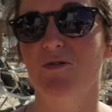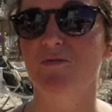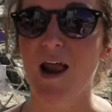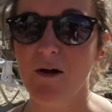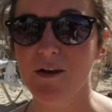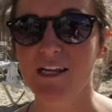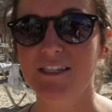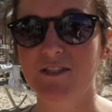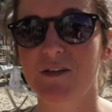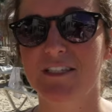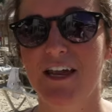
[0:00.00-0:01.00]
crowded.
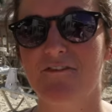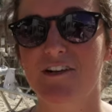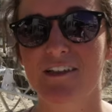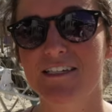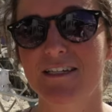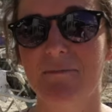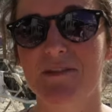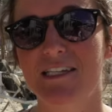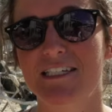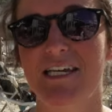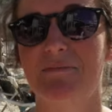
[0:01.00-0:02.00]
So that's definitely
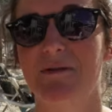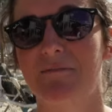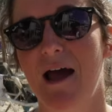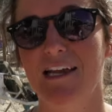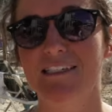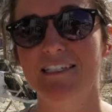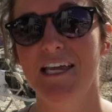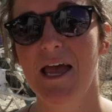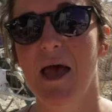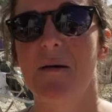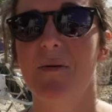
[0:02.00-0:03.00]
something to keep in mind.
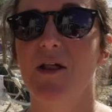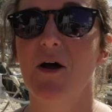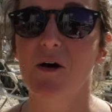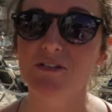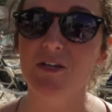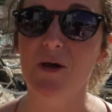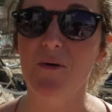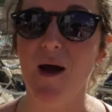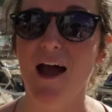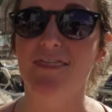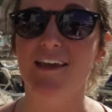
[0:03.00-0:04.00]
But also
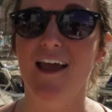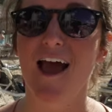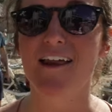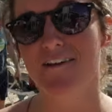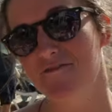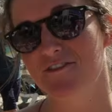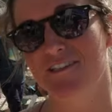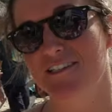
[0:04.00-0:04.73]
at the end of the